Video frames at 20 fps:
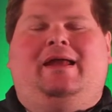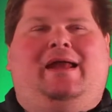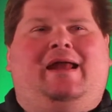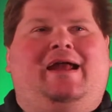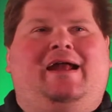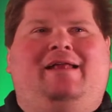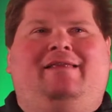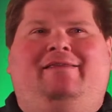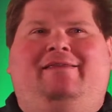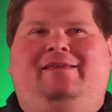
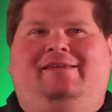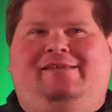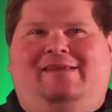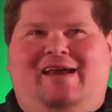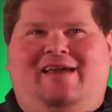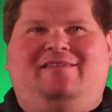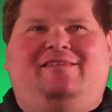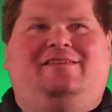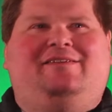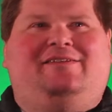And the
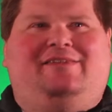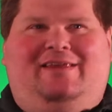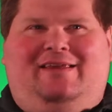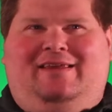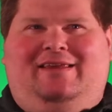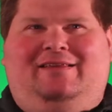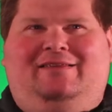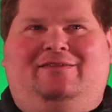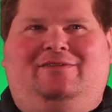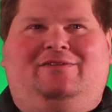death
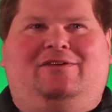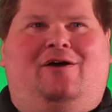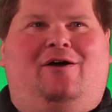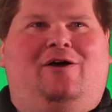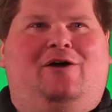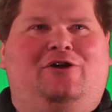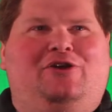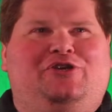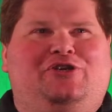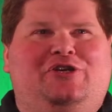scenes
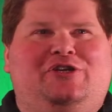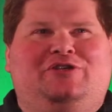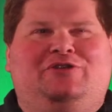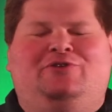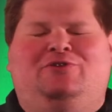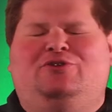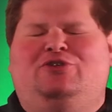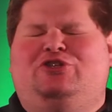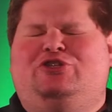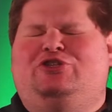are
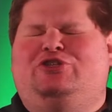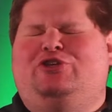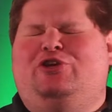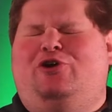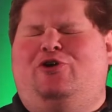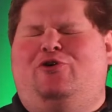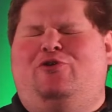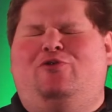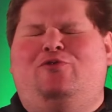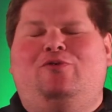just
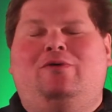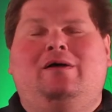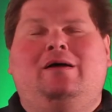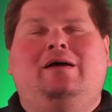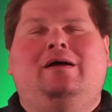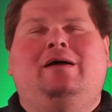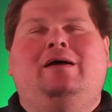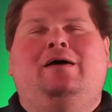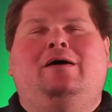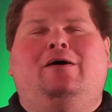so
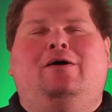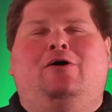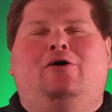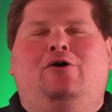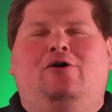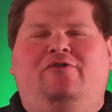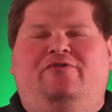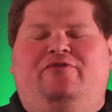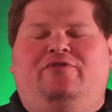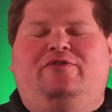
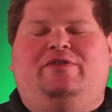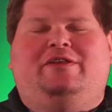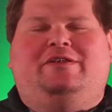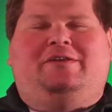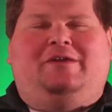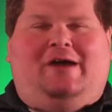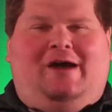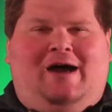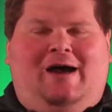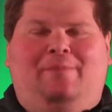over the
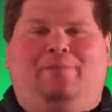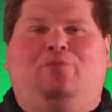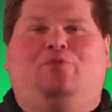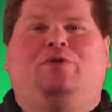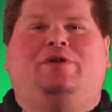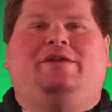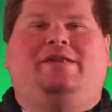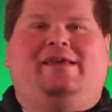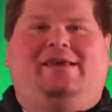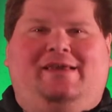top,
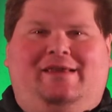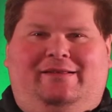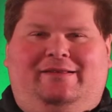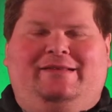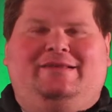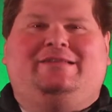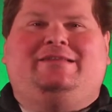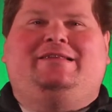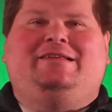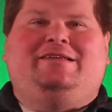
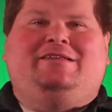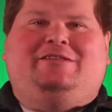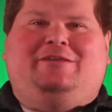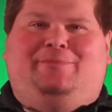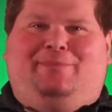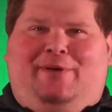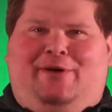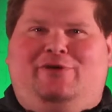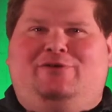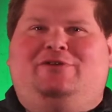ridiculously
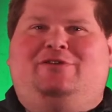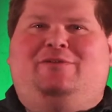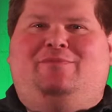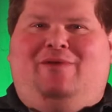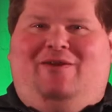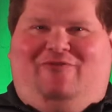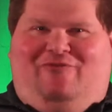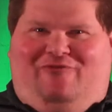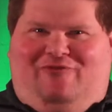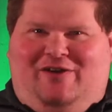supposed to
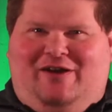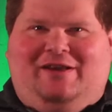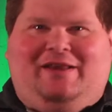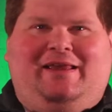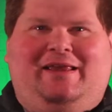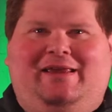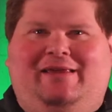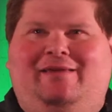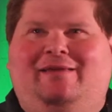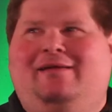be
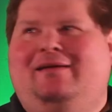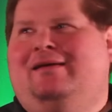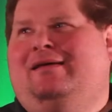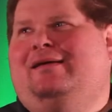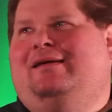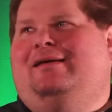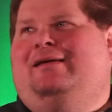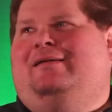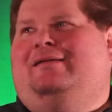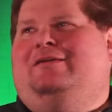funny.
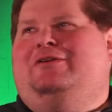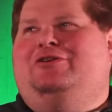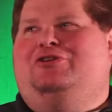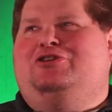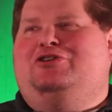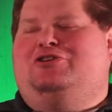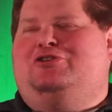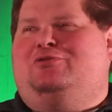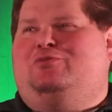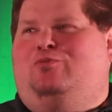You
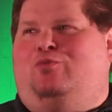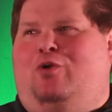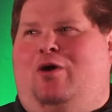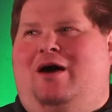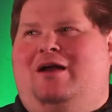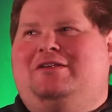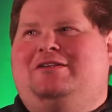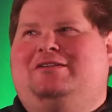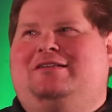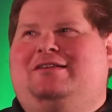just
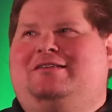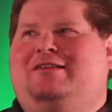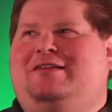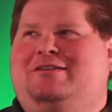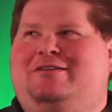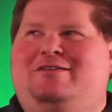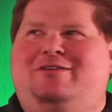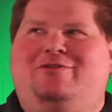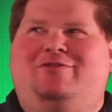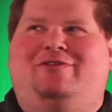watch this
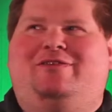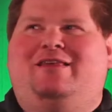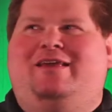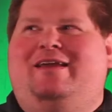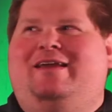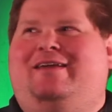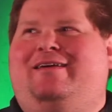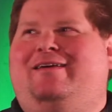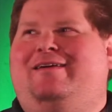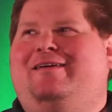and you
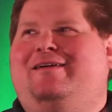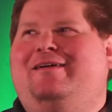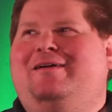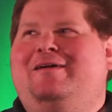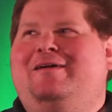think,